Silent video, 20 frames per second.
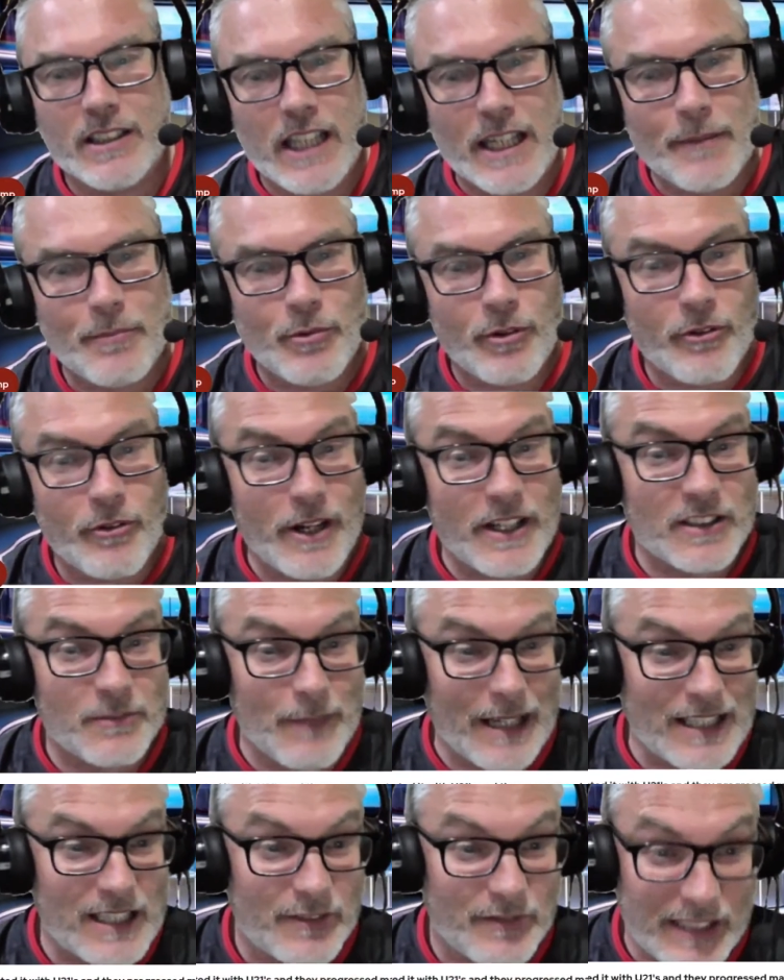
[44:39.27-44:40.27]
and they
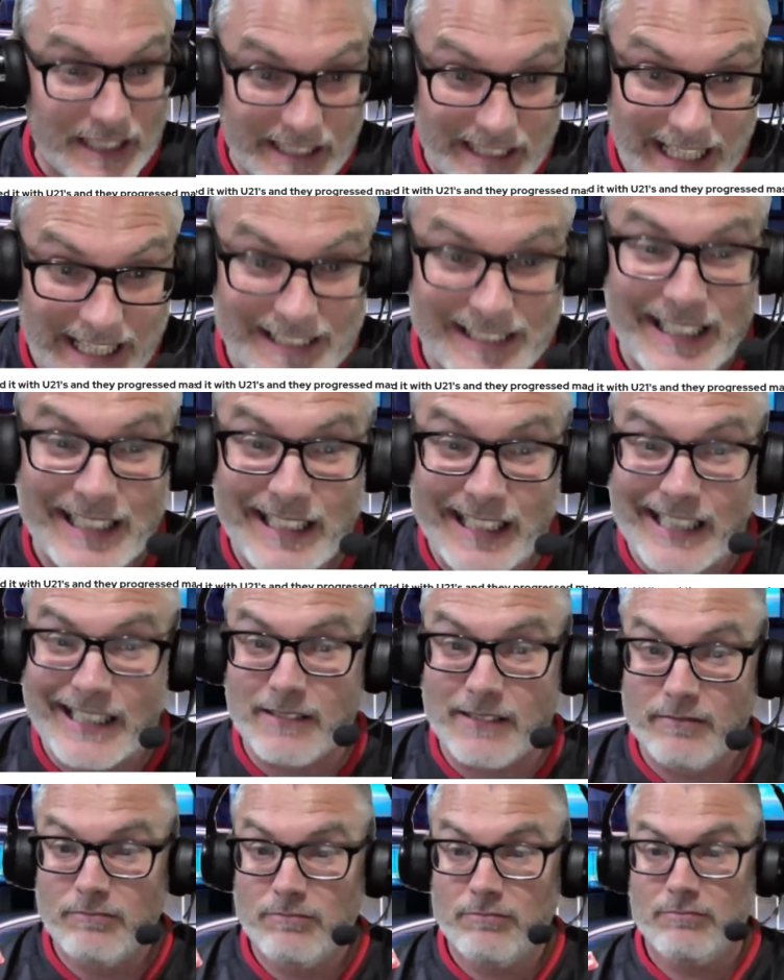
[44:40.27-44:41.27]
progressed massively. Yes, he
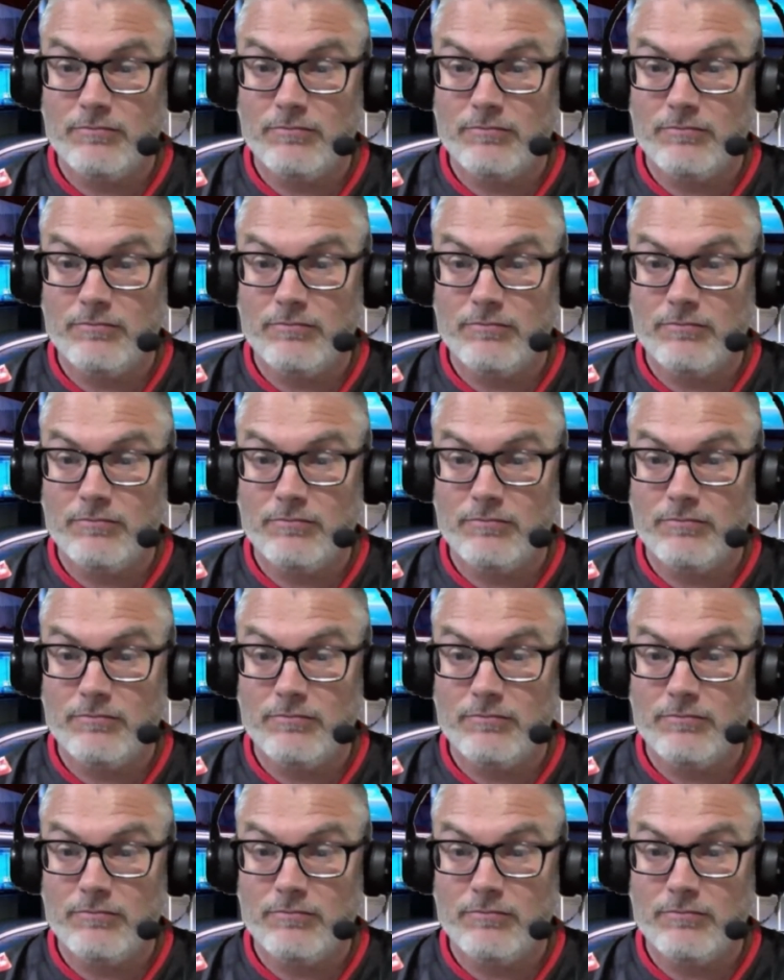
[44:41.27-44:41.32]
did.